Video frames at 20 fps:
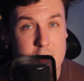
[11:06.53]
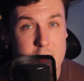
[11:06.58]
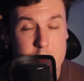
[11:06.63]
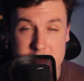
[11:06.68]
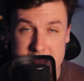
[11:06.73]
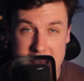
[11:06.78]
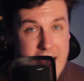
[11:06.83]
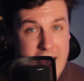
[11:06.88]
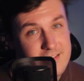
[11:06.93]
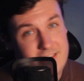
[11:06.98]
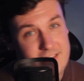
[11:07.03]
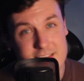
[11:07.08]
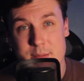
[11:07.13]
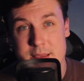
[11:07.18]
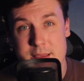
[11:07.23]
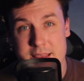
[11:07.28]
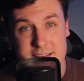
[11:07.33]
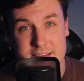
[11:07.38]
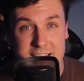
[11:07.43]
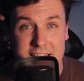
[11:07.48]
Yes, it's a
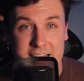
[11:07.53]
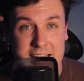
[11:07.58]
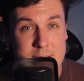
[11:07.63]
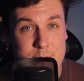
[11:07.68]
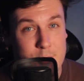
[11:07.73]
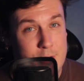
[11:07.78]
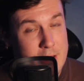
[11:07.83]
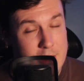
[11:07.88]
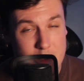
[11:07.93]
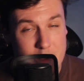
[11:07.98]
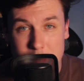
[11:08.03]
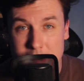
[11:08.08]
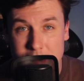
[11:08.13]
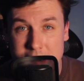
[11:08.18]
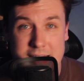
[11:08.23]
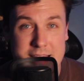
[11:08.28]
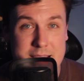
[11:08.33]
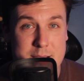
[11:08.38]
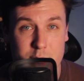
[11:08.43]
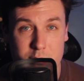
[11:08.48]
bit silly, but it
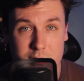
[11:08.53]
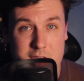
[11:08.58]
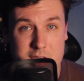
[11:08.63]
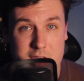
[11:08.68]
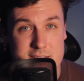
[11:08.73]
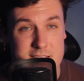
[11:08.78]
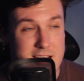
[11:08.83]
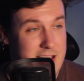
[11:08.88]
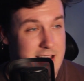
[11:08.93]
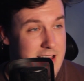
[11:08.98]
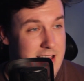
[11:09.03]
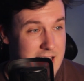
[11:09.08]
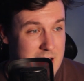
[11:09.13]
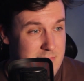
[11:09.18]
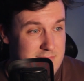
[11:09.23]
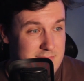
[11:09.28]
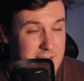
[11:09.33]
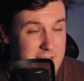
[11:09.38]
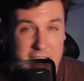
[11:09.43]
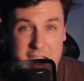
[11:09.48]
completely embraces it, and
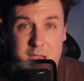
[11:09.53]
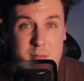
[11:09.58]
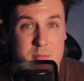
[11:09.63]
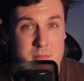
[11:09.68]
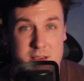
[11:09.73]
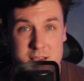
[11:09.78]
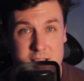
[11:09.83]
I'm game.